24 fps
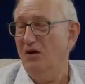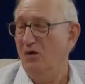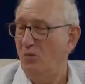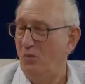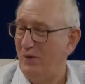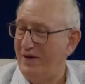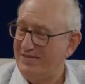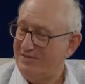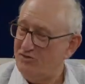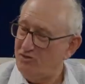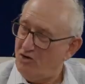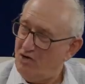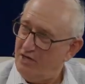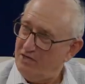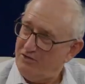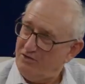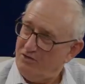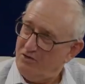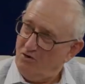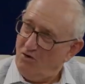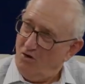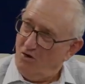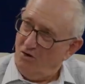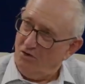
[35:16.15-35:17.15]

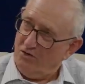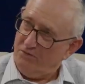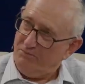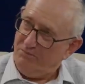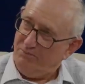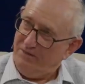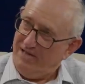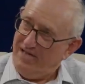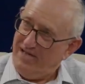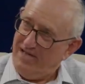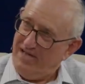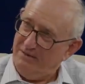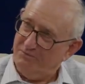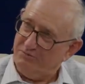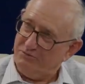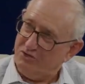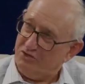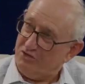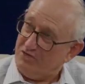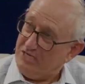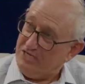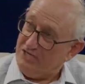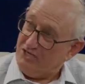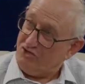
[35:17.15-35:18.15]
Westcott and Hort, uh-huh.
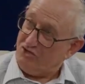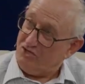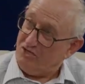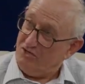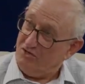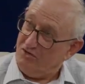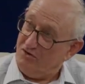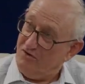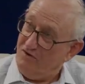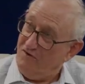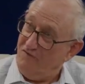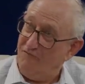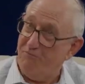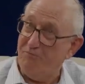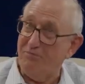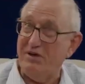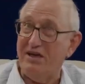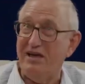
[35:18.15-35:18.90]
perhaps, uh-huh. Tischendorf,